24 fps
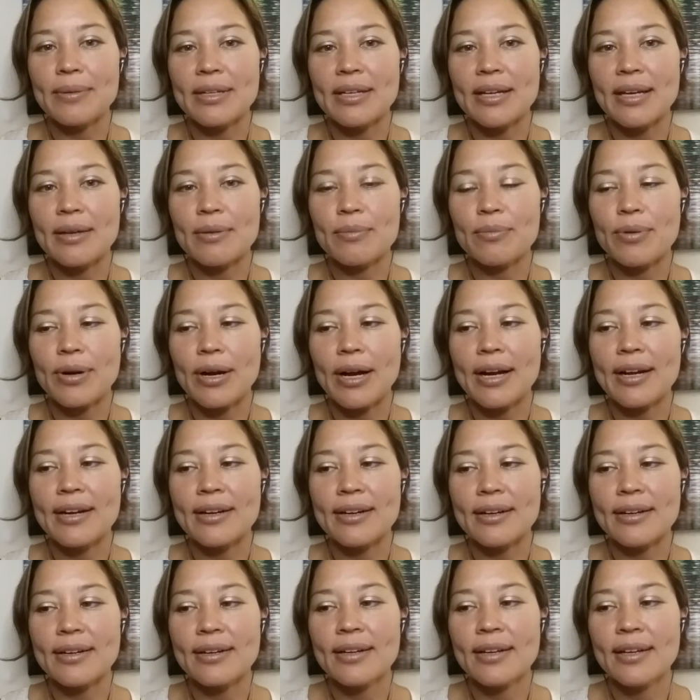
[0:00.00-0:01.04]
the night
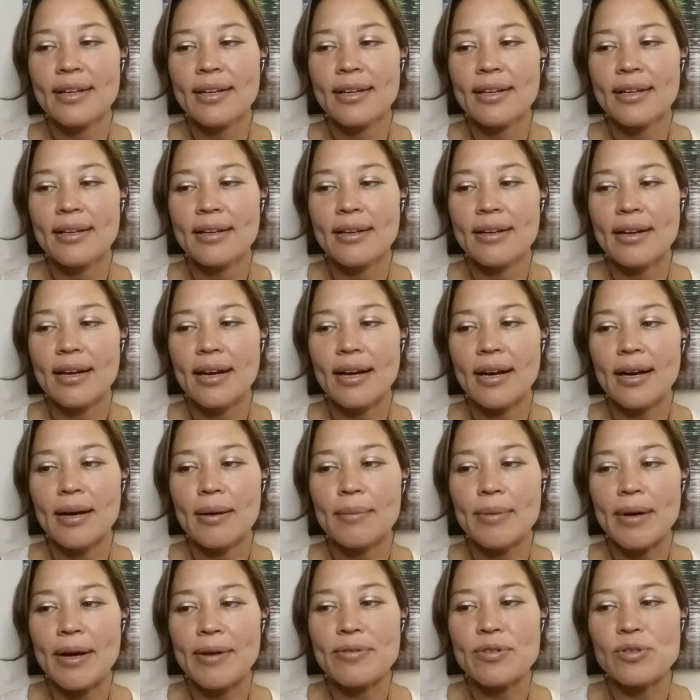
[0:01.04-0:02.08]
prior.
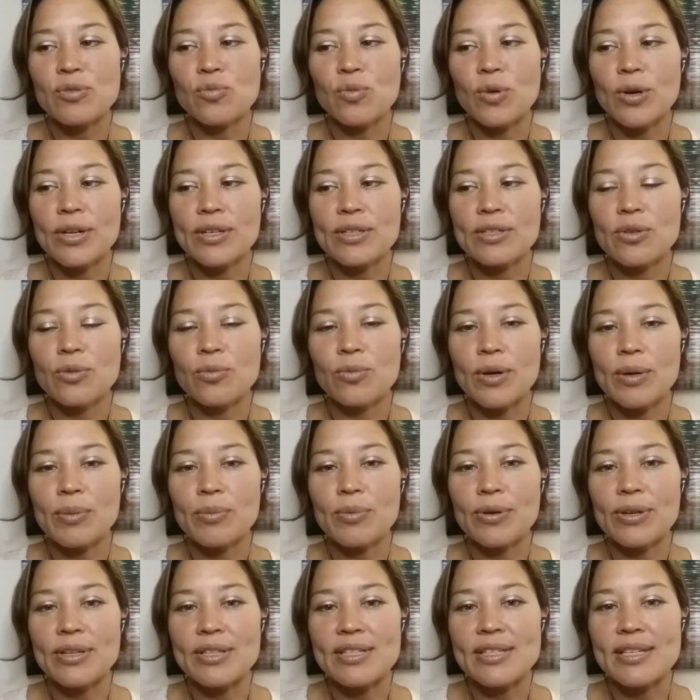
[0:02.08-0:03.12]
I was 1 to
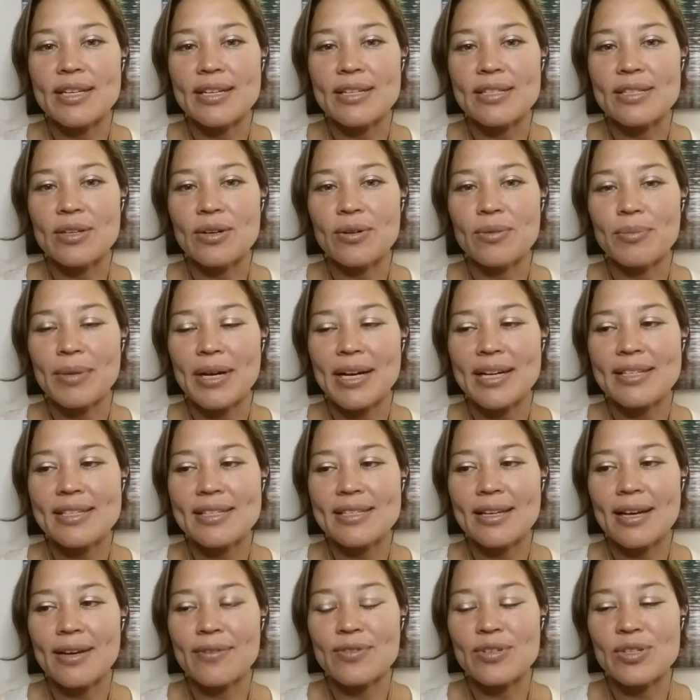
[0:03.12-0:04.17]
1.6, so max
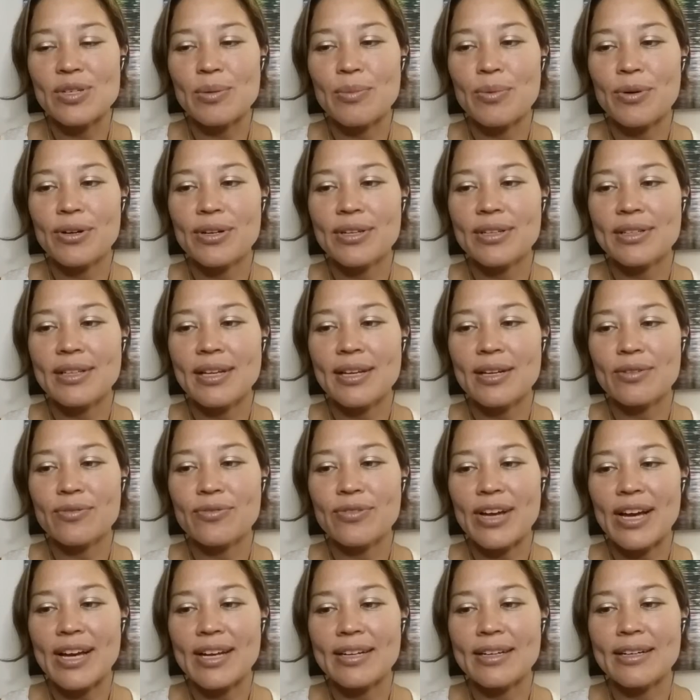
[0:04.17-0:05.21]
autophagy, burning a lot of
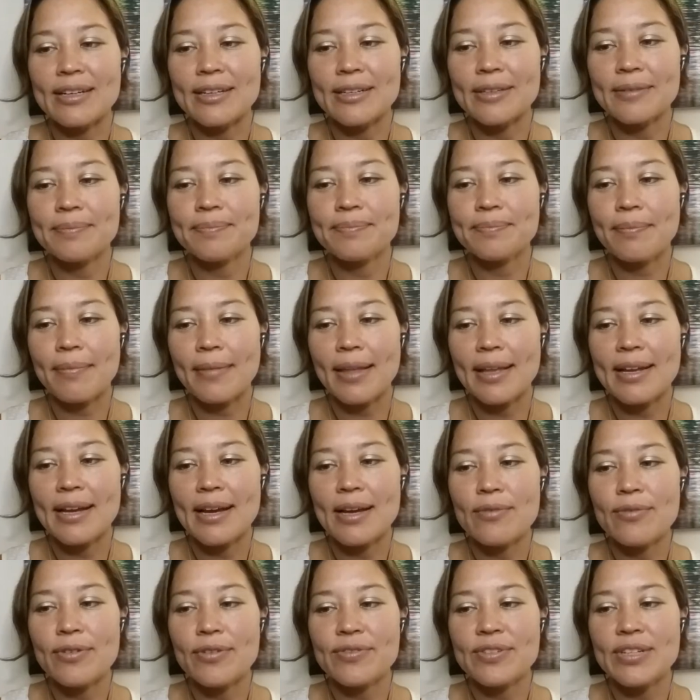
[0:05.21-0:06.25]
fat here.
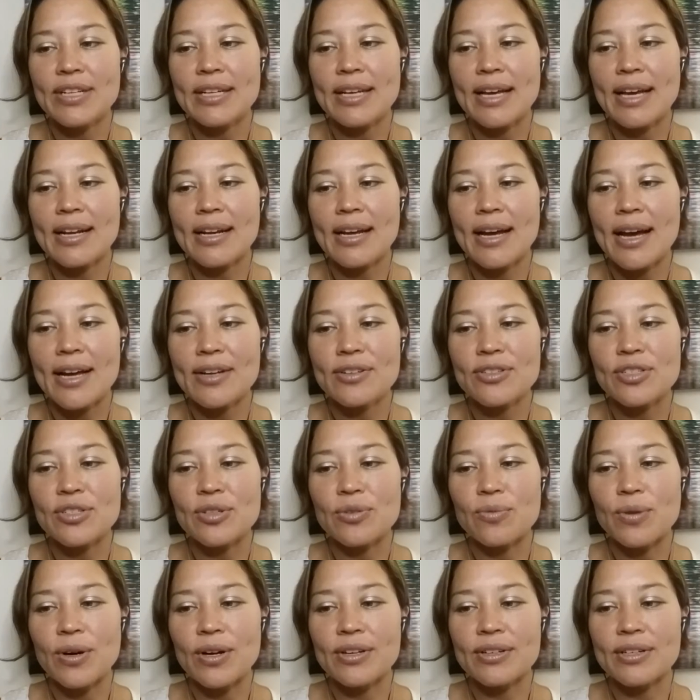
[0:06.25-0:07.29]
9:15, I had a
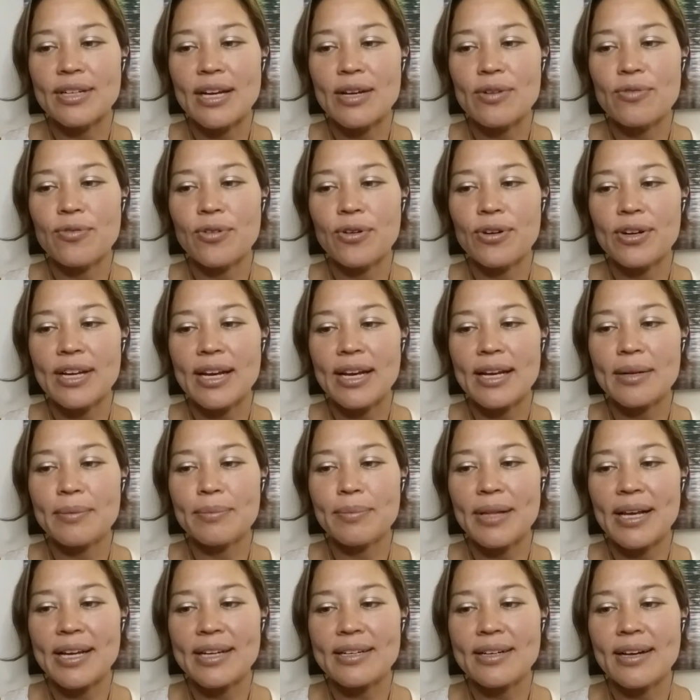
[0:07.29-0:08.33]
hydrogen water. 9:40, I had a
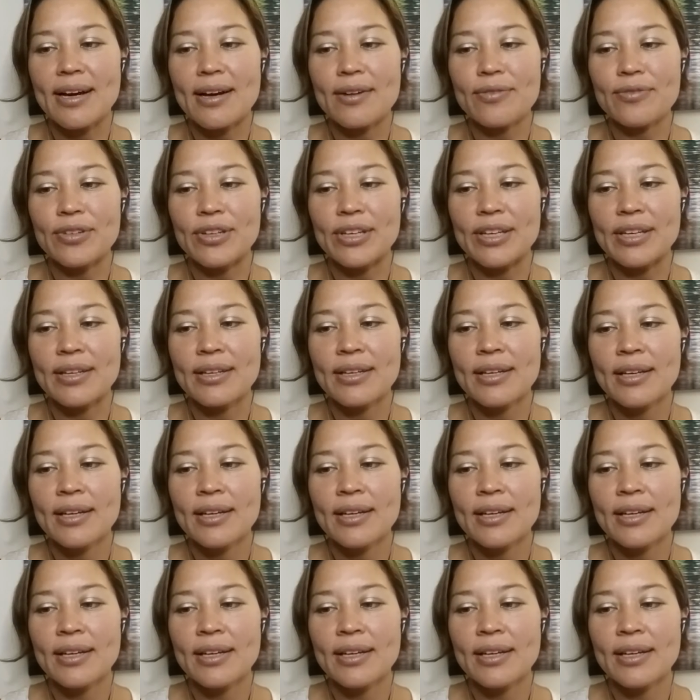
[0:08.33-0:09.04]
black coffee.